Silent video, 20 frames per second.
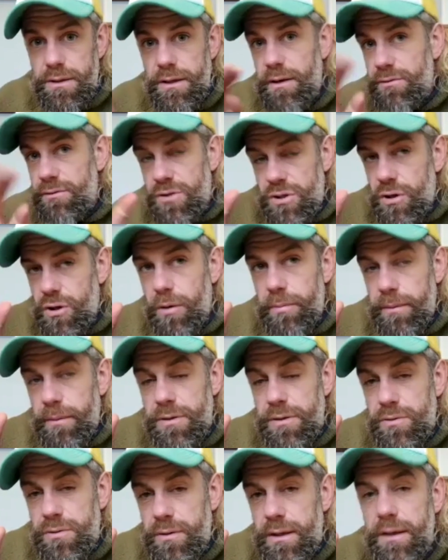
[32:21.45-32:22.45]
You don't stop in
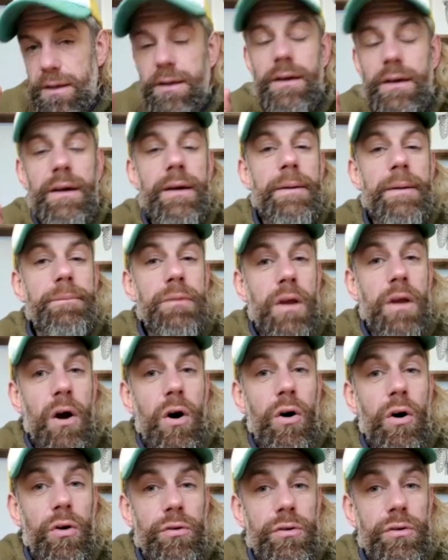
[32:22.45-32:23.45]
between
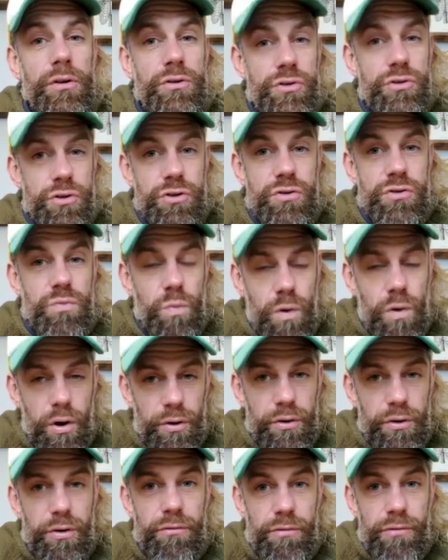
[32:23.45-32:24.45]
on just
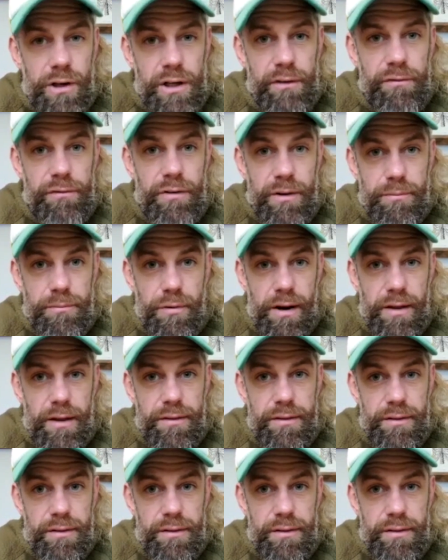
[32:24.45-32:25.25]
1 recovery breath.